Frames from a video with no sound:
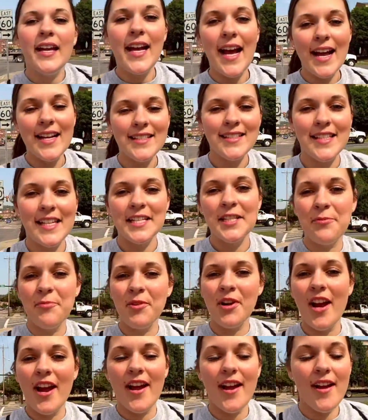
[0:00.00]
Hey guys,
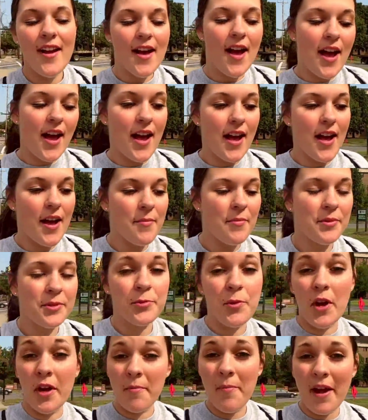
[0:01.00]
it's Myriah. Um,
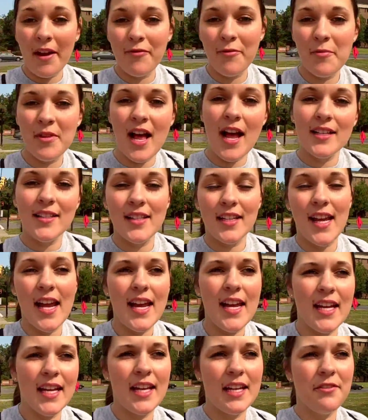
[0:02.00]
was walking back from class
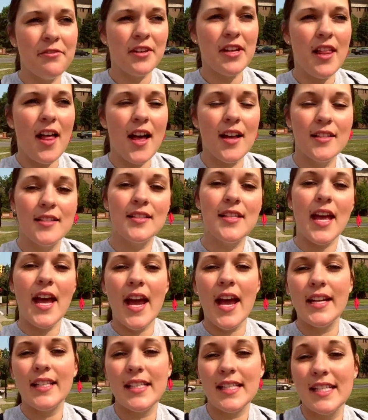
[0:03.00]
today and realized
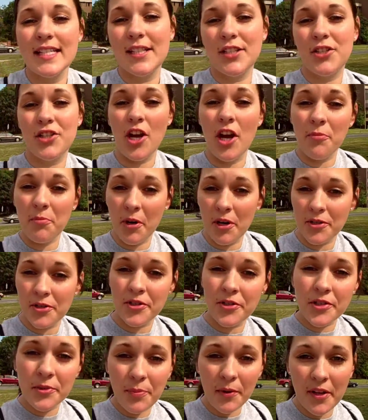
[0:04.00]
that it's John
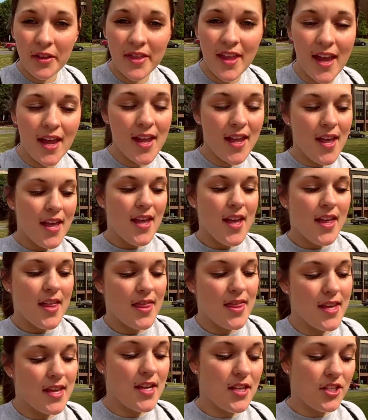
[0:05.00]
Marshall's birthday,
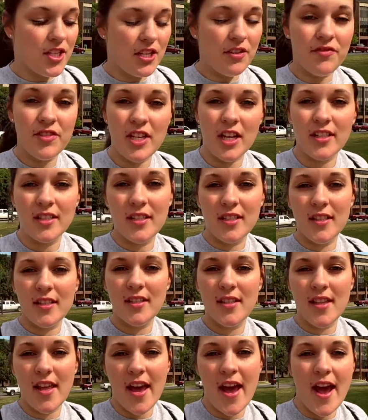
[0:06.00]
the Chief
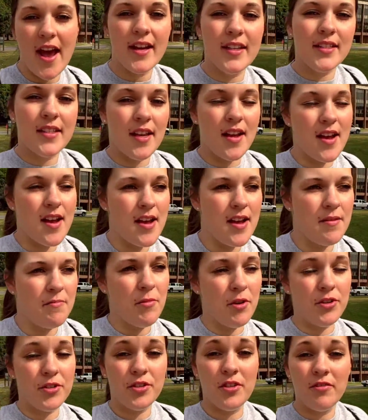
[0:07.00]
Justice that
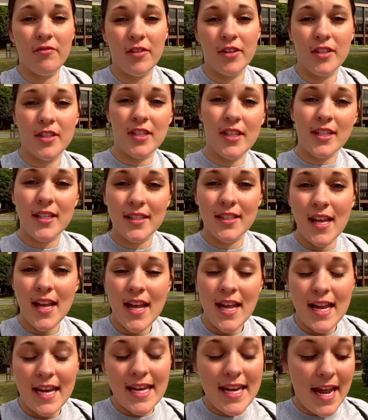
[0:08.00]
uh, Marshall University is
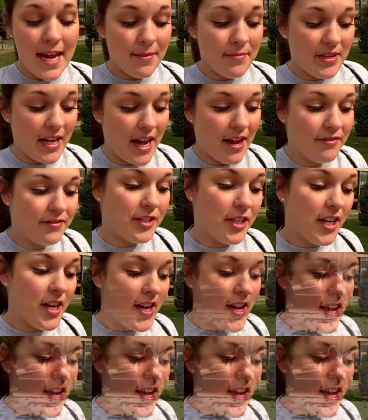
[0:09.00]
named after.